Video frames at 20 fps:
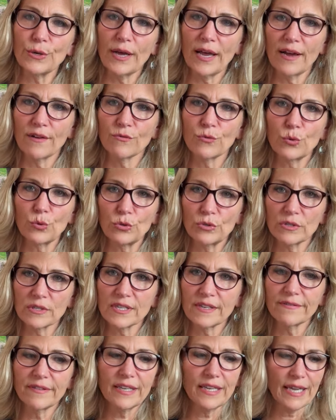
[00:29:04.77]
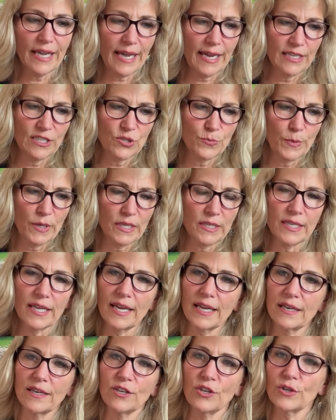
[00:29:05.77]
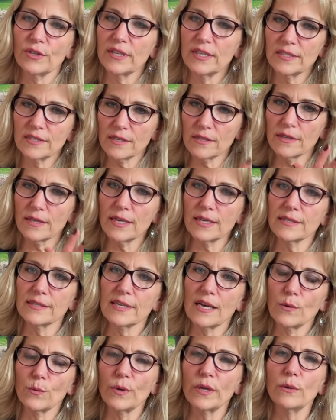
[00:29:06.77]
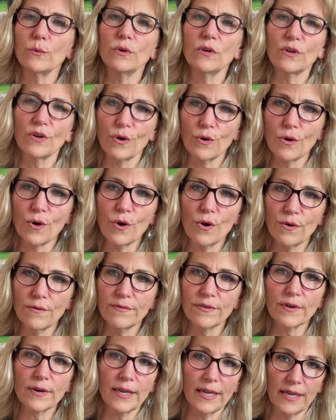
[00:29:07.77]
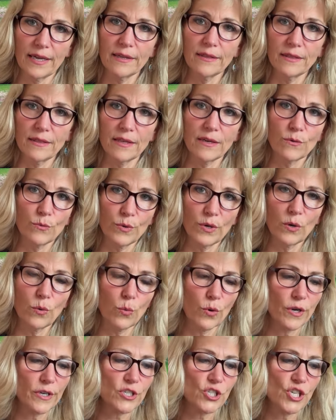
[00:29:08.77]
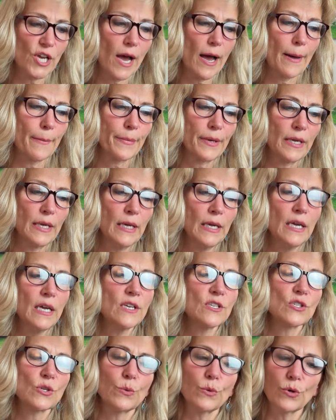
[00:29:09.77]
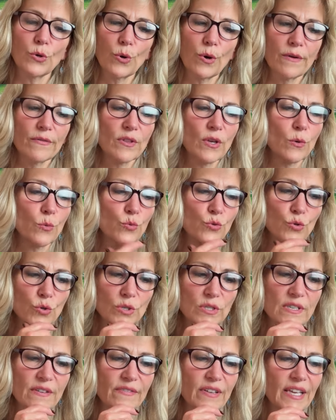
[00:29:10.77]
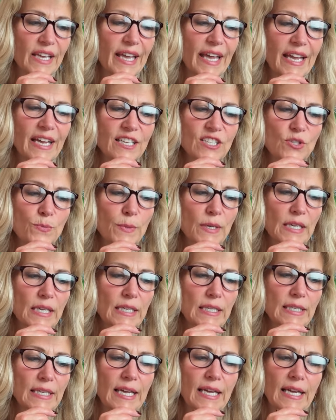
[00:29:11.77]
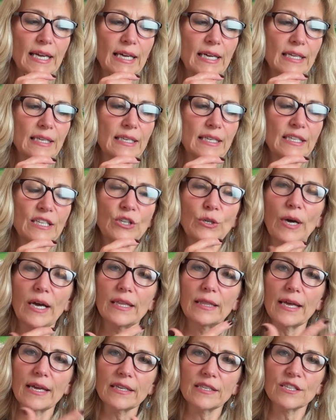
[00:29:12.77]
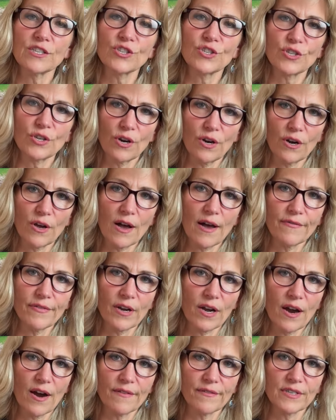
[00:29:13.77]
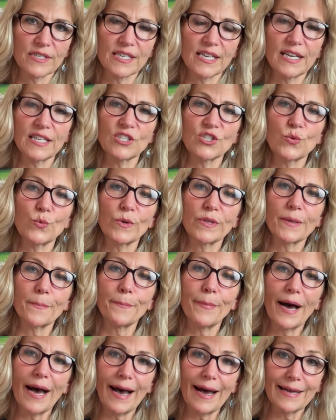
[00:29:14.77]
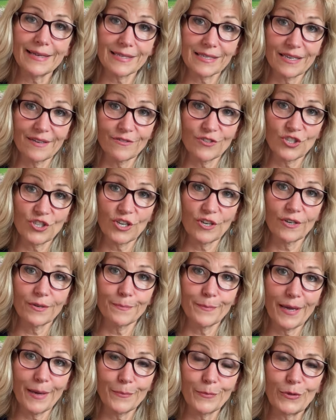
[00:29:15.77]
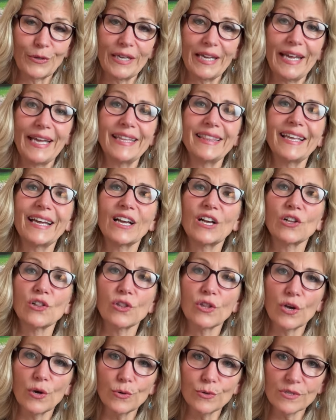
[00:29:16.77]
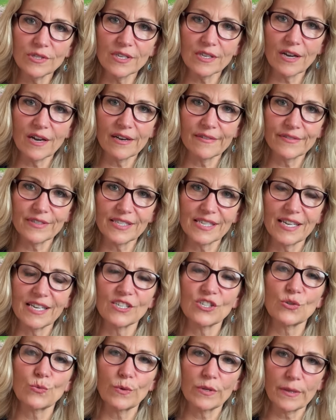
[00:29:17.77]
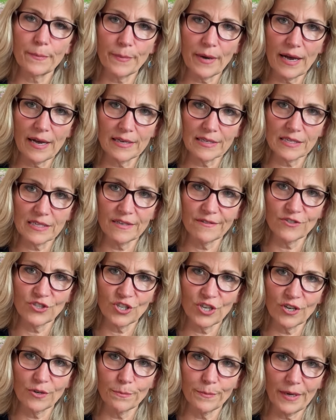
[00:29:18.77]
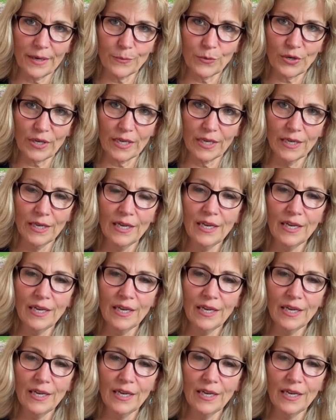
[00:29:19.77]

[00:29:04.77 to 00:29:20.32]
have rules of engagement, and you know these are things that we will go over in the real workshop. So we'll go over the rules of engagement, and, you know, I like to start off a conversation with a positive shared memory and then close the conversation with a positive shared memory.